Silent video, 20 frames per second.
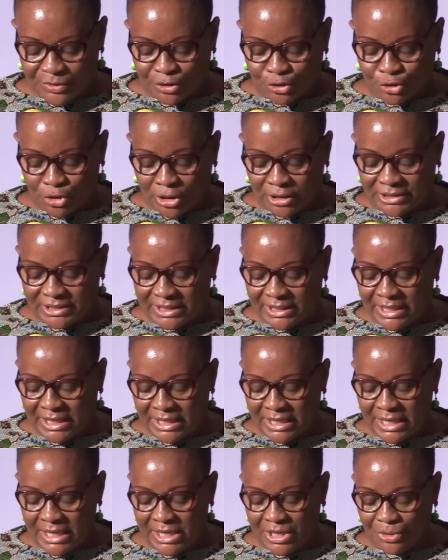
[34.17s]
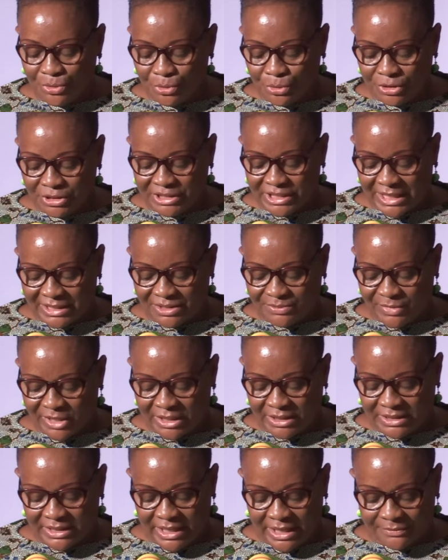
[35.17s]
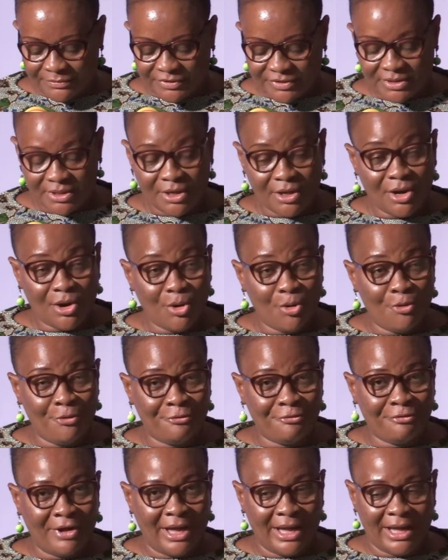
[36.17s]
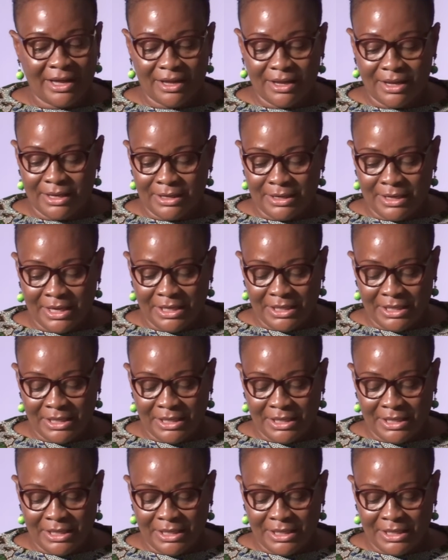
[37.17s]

resulting in huge judgment debts over the